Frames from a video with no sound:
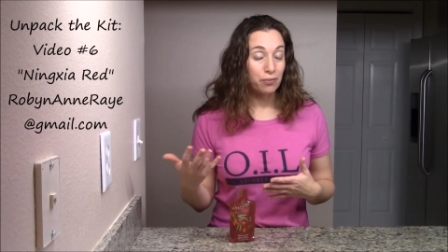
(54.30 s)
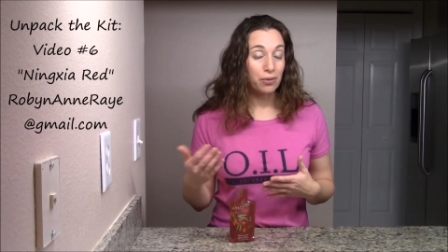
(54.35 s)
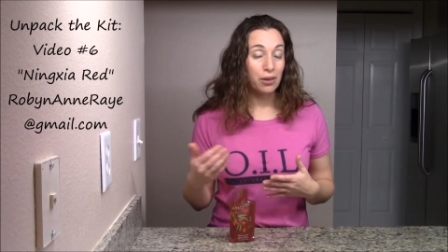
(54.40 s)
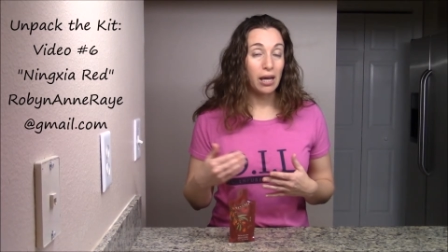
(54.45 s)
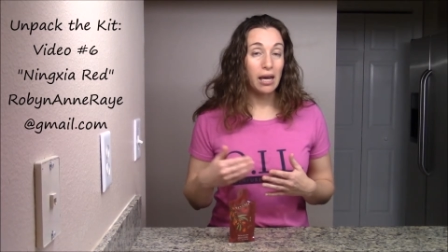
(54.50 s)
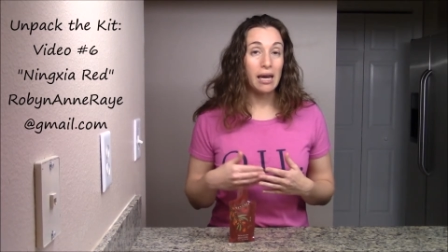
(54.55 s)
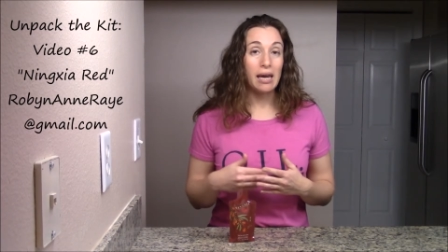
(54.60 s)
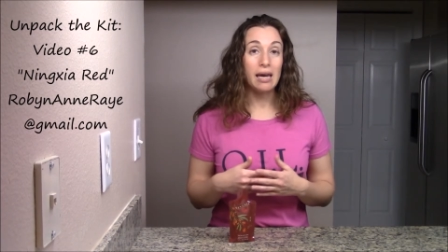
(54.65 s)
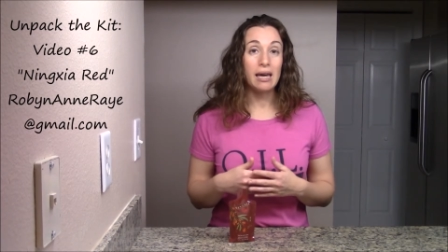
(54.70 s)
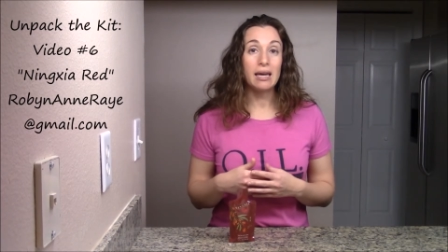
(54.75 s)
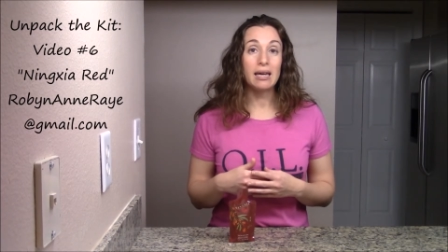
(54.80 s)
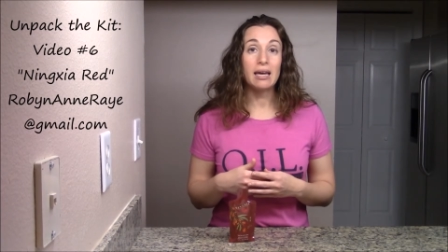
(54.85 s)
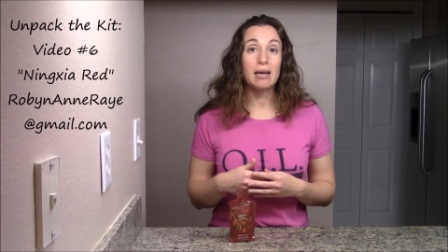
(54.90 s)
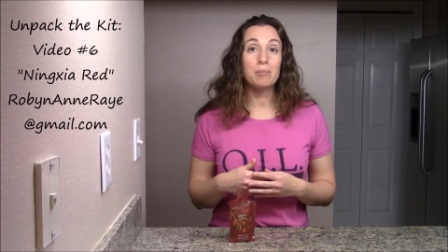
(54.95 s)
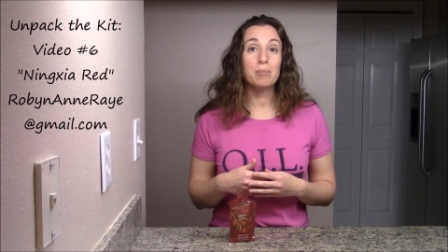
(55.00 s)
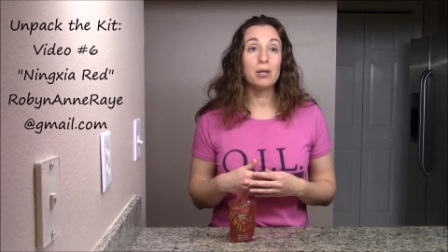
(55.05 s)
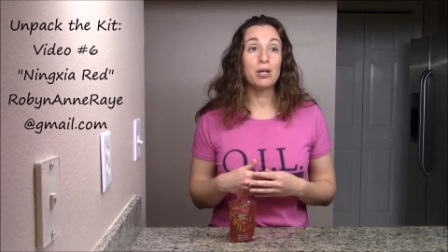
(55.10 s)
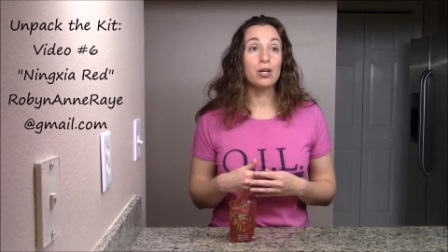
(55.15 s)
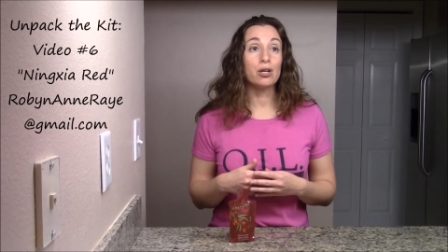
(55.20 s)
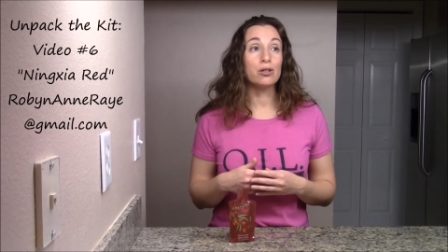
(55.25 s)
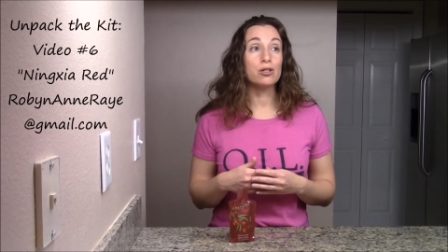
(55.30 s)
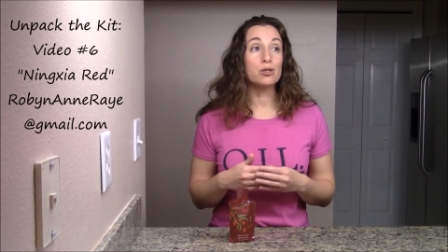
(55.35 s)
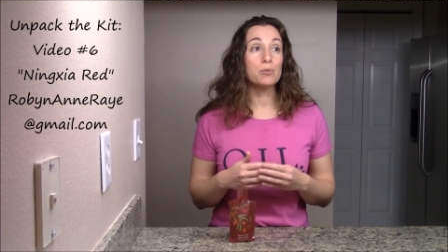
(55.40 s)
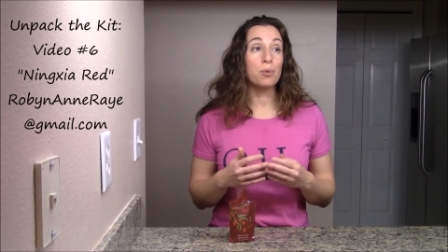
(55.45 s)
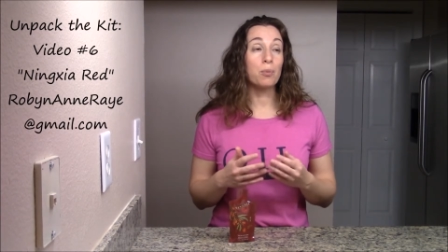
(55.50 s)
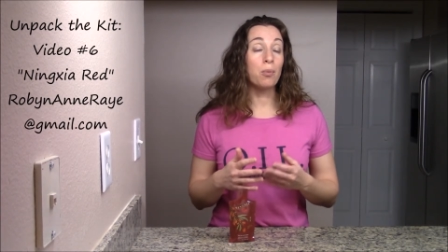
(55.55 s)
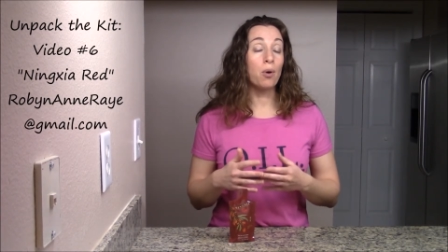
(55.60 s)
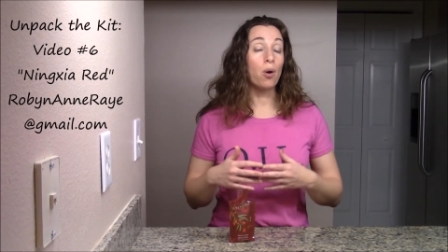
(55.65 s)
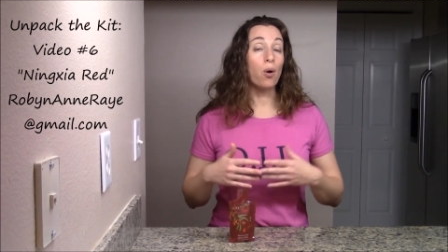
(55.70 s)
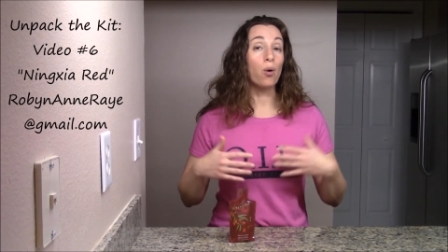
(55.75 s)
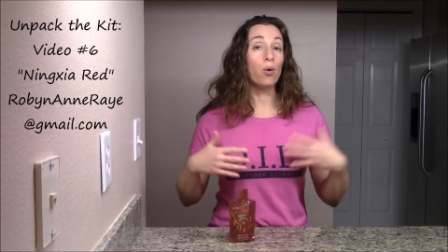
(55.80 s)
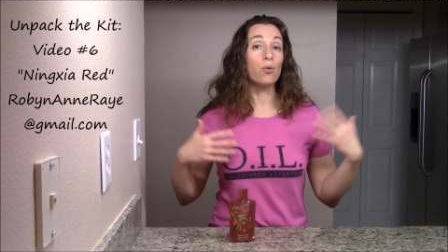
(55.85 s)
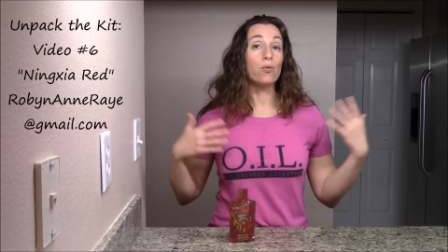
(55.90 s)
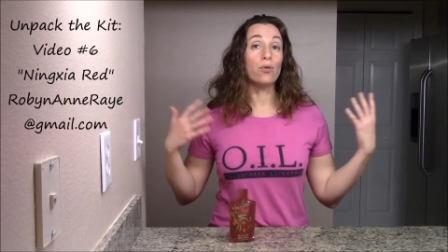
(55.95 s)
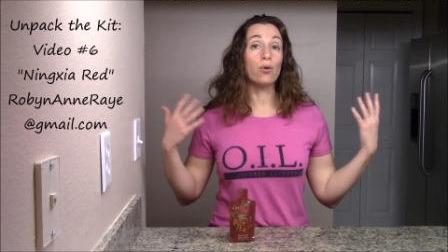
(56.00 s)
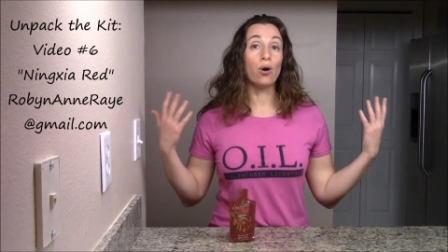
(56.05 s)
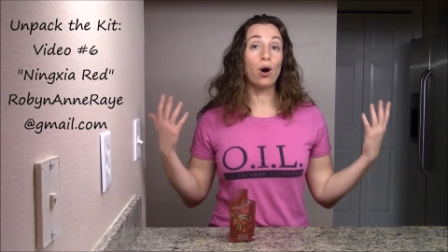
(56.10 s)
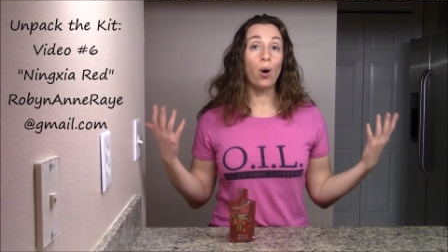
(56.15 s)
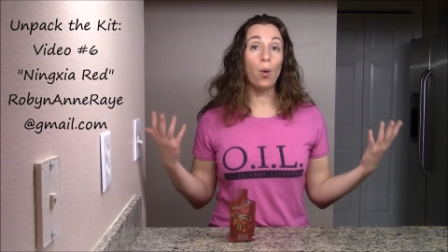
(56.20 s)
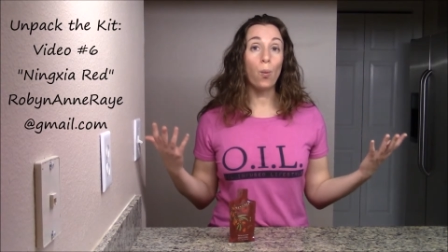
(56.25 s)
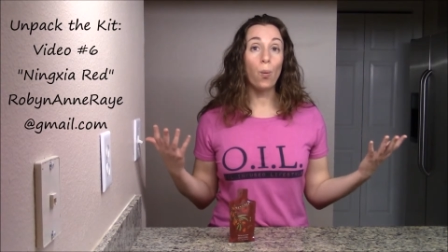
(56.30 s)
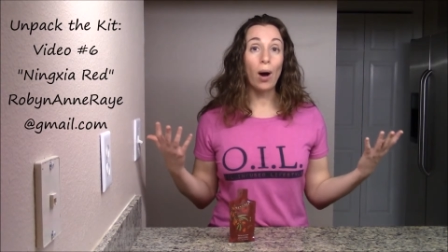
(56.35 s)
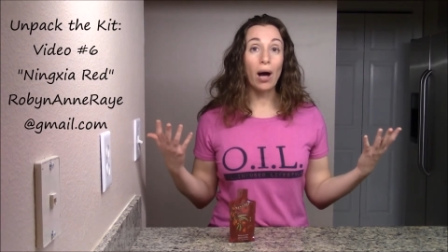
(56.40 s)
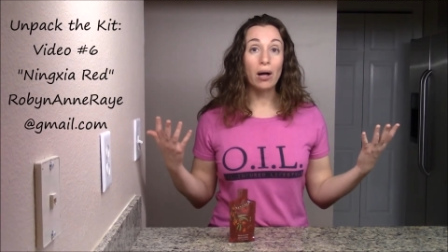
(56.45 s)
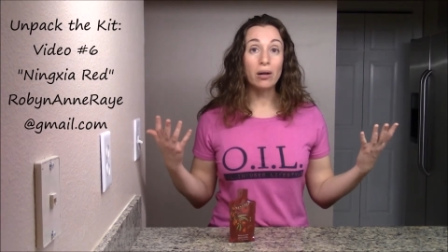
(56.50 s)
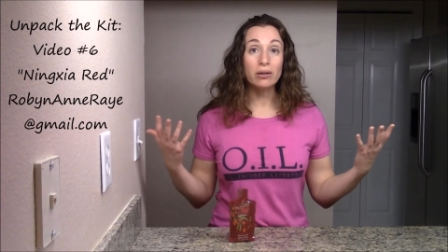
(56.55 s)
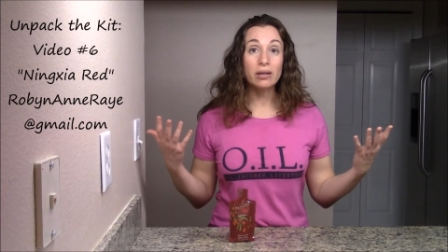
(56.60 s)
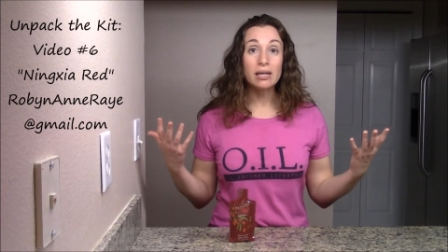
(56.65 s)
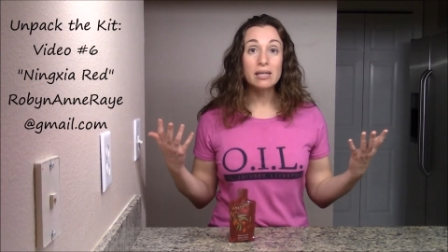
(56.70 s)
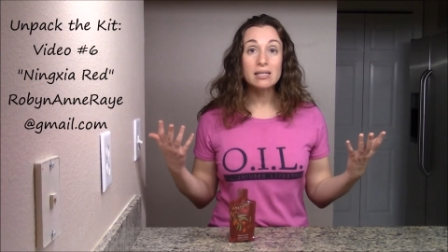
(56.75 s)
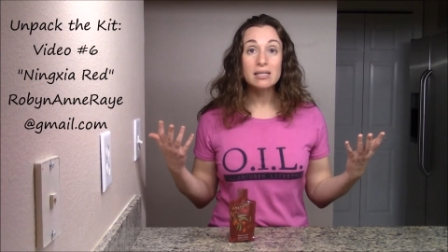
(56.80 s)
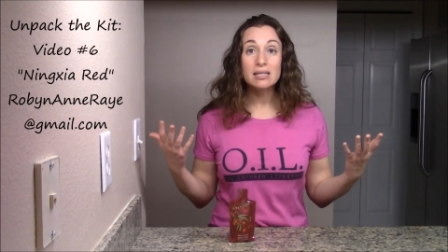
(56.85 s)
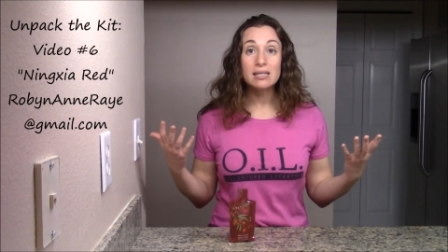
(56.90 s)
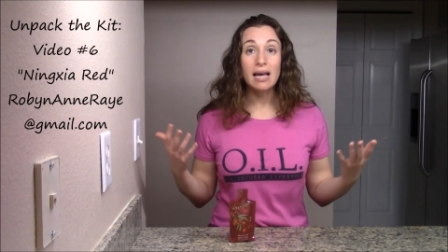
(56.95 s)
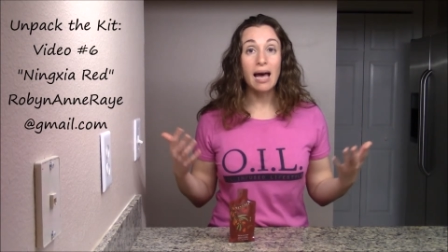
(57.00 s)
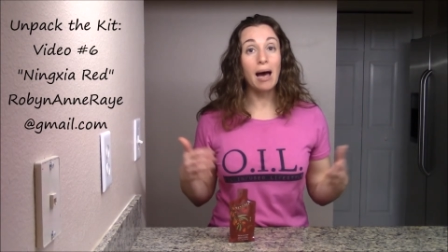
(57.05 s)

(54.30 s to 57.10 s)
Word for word: They can be good to promote overall wellness